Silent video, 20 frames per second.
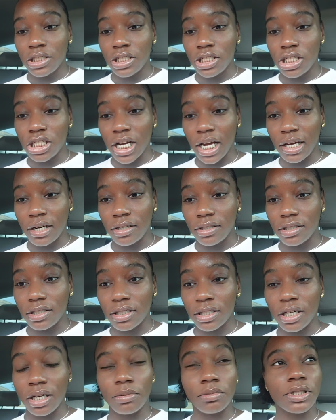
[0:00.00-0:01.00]
Jada to
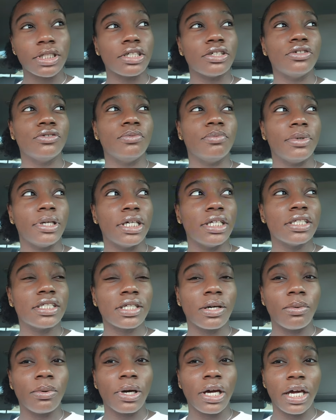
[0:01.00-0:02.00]
come scoop me
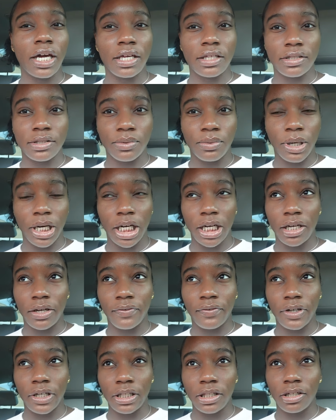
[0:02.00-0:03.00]
so we can head to work
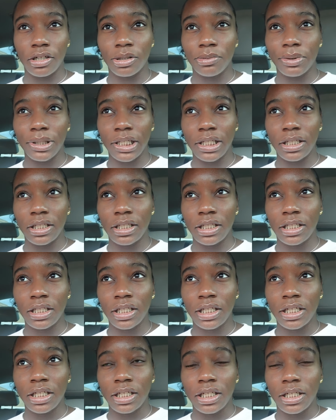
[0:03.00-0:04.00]
for a little bit,
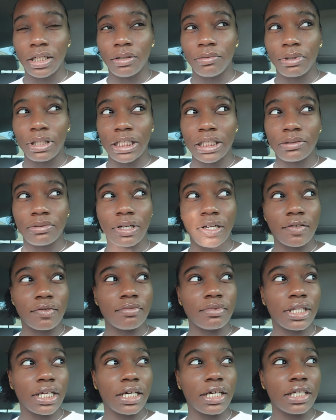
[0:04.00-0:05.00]
because we have
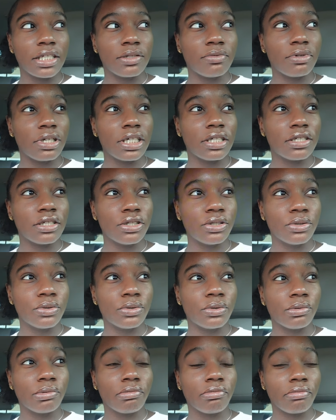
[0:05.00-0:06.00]
some things we need to do.
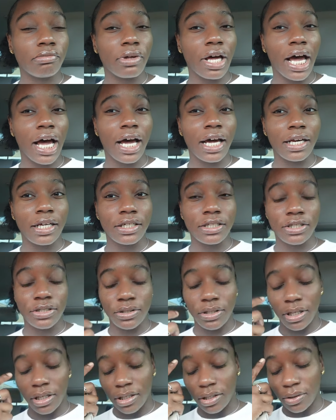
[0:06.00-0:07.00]
I need to
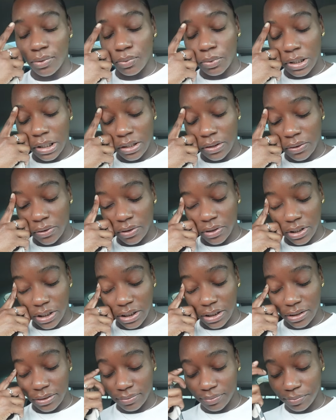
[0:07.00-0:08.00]
uh, work
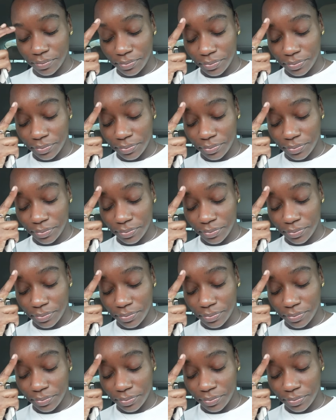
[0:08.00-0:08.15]
on